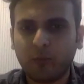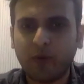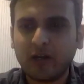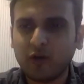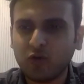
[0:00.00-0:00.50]

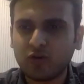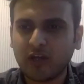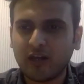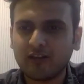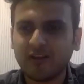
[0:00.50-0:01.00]
Where do you
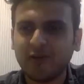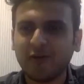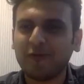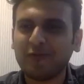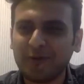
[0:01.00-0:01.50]
think the
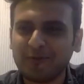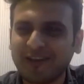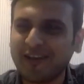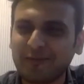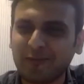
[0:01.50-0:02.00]
law firms
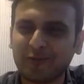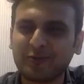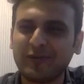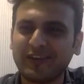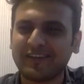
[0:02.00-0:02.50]
are supposed
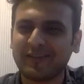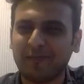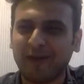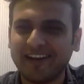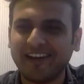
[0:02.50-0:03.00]
to pay, since
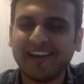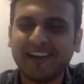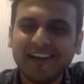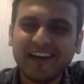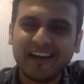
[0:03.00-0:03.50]
money
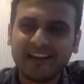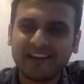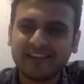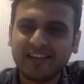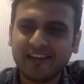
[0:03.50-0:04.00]

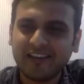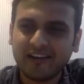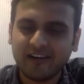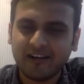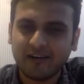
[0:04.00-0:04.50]
is the
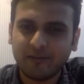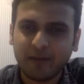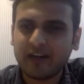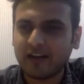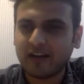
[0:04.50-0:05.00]

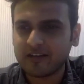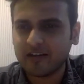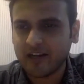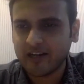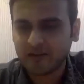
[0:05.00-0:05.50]
main
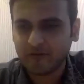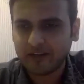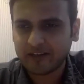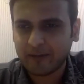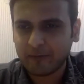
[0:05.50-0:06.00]
consideration when
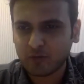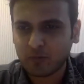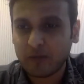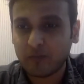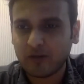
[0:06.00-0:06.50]
it comes to
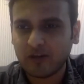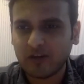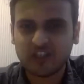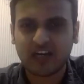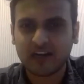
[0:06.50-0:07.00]
people
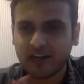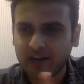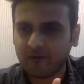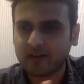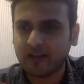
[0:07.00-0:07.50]

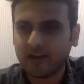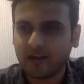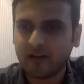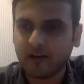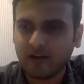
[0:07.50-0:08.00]
juggling with
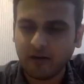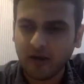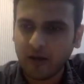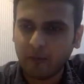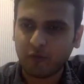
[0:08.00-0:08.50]
their
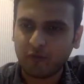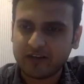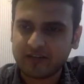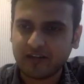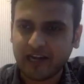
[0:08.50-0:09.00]

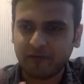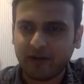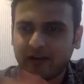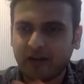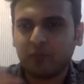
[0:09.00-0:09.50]
professional life
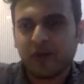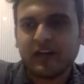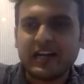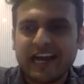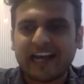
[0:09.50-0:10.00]
and
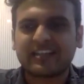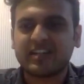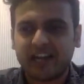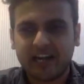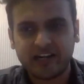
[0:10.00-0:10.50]
completely
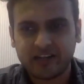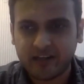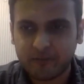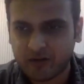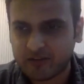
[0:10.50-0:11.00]
extricating
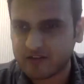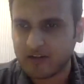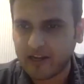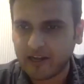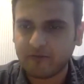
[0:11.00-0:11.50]
their
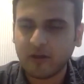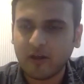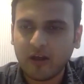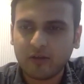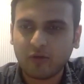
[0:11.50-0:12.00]
personal life?
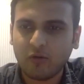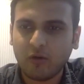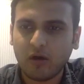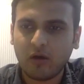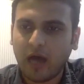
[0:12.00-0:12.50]
Mm-hmm.
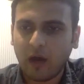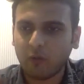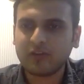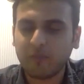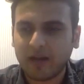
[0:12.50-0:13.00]
So how
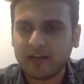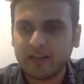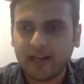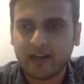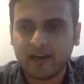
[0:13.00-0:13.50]
is the money
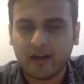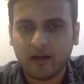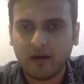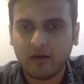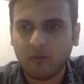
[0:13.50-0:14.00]
there, and
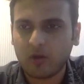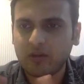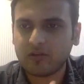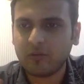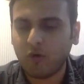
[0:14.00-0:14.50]
what
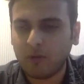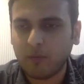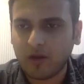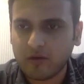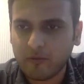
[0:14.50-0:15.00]
is the
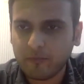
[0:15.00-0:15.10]
ballpark?